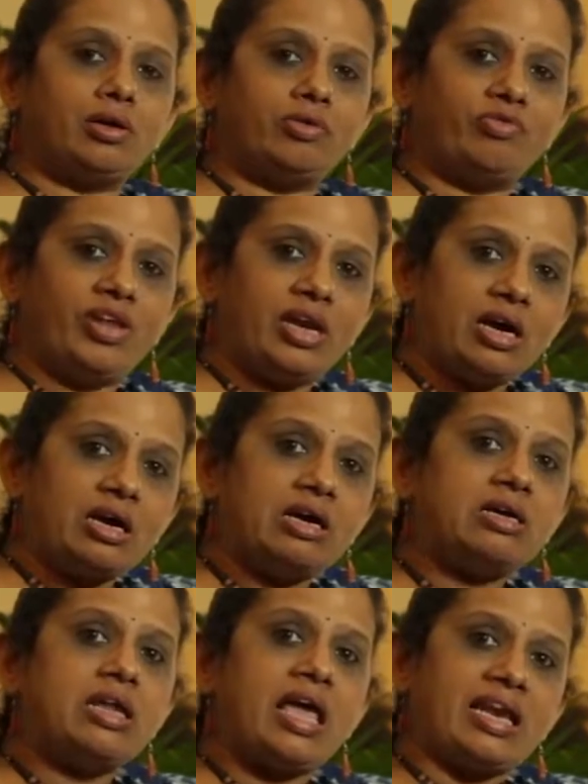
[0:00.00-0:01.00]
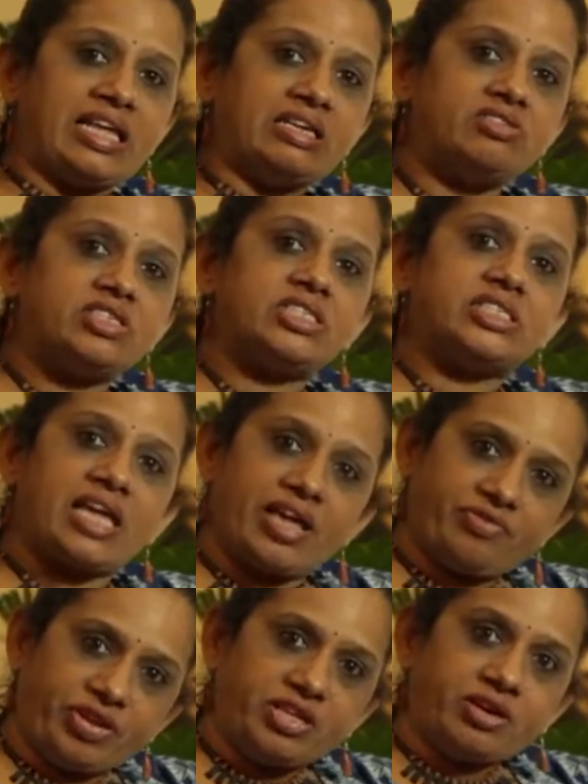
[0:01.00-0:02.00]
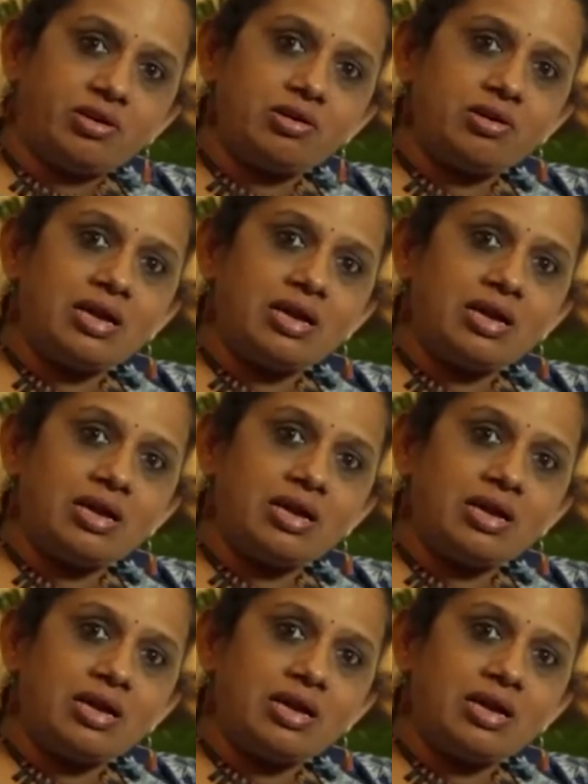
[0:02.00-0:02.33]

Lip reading: will earn an interest every year,